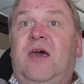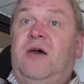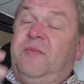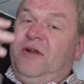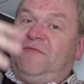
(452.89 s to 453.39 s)

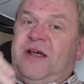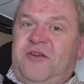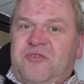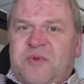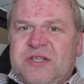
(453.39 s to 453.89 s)
"I'm going to fly
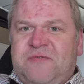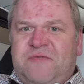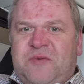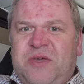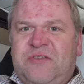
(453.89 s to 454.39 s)
in a triple seven
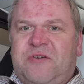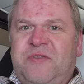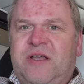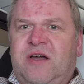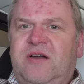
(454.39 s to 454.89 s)
from Heathrow,"
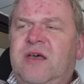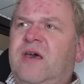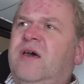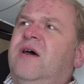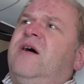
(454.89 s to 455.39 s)
and they go,
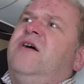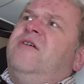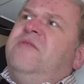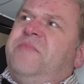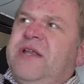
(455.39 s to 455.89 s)

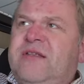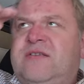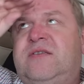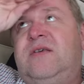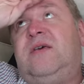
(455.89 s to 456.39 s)
"Oh,
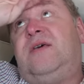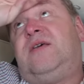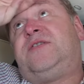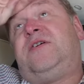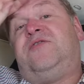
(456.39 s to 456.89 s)
it's
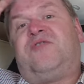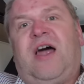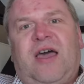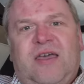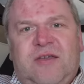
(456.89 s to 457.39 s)
so
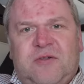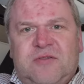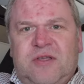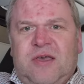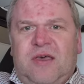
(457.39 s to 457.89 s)
dry. You'll
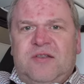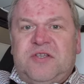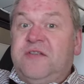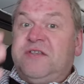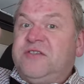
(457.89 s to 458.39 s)

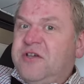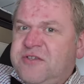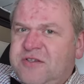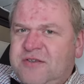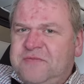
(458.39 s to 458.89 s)
turn to
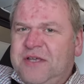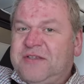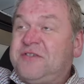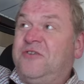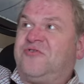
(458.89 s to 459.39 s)
dust.
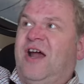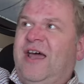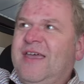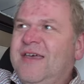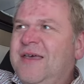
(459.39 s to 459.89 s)
It's so
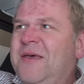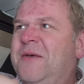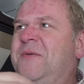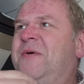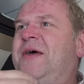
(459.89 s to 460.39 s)
dry."
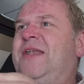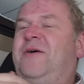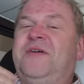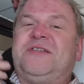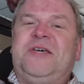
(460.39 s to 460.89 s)
Now,
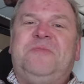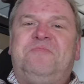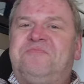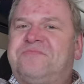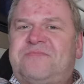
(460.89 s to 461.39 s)
obviously,
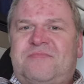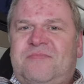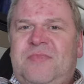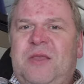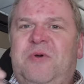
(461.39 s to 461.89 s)

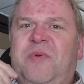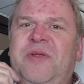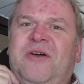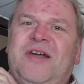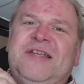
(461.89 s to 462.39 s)
you're
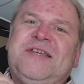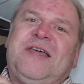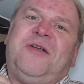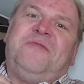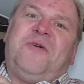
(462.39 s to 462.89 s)
probably not going to see
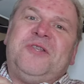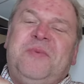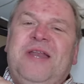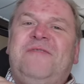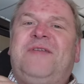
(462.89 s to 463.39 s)
that on a
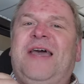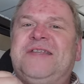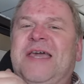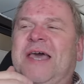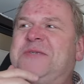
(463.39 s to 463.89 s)
40-minute flight,
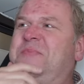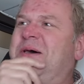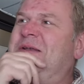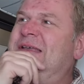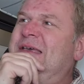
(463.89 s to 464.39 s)
I guess, but